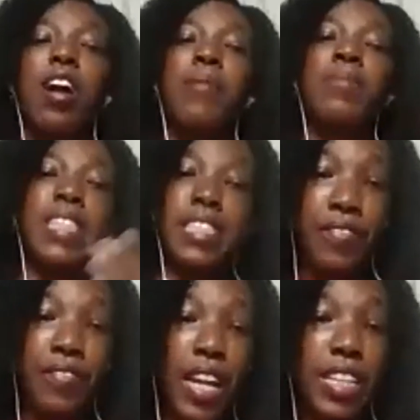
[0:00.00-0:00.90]

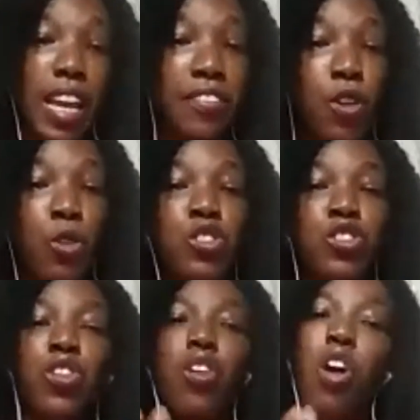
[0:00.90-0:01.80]
certified life coach,
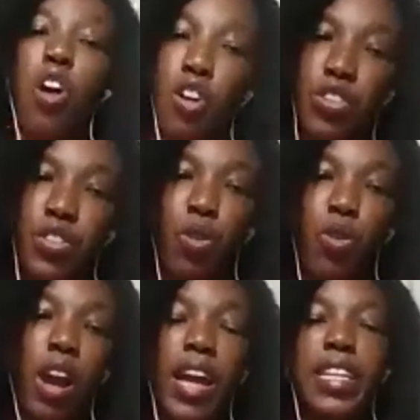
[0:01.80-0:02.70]
author,
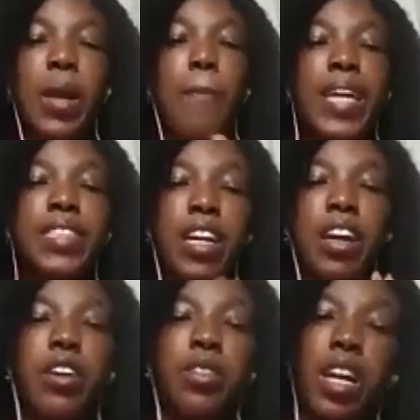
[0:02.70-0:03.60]
and a mental
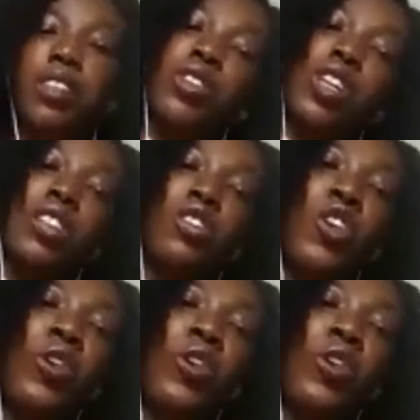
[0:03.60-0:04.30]
health advocate. So you'll